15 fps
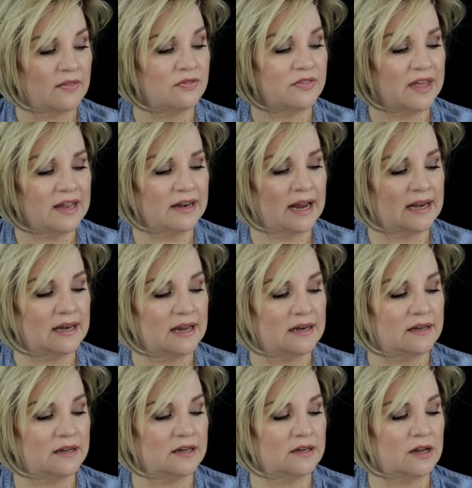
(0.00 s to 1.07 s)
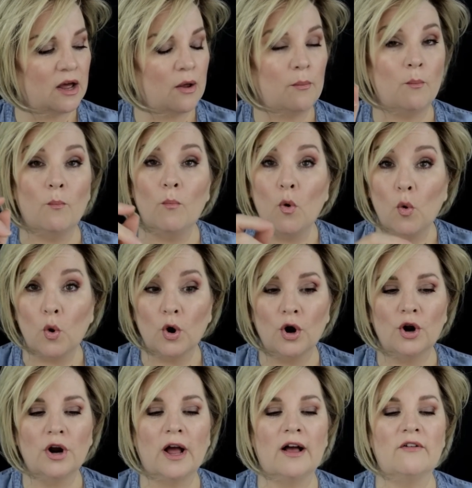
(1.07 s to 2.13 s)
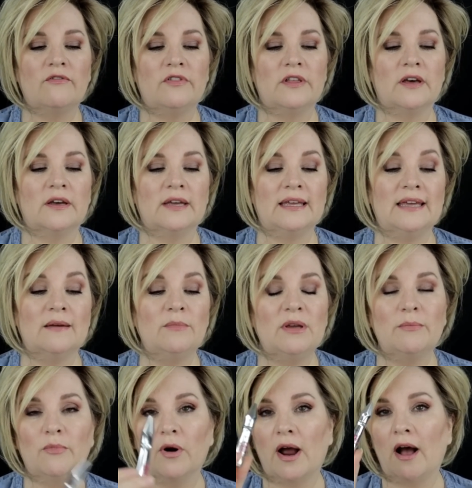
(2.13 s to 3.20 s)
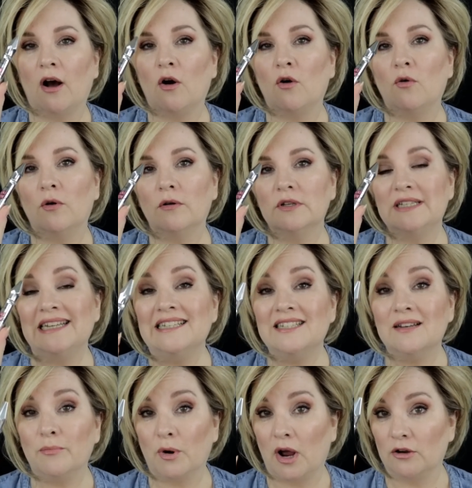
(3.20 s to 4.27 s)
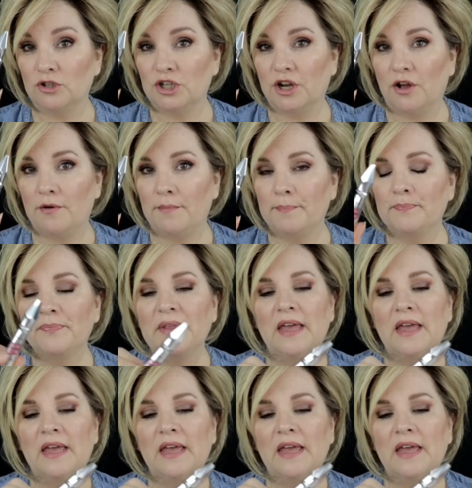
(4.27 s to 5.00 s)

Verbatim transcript: And then I needed more of the Gimme Brow tinted brow gel.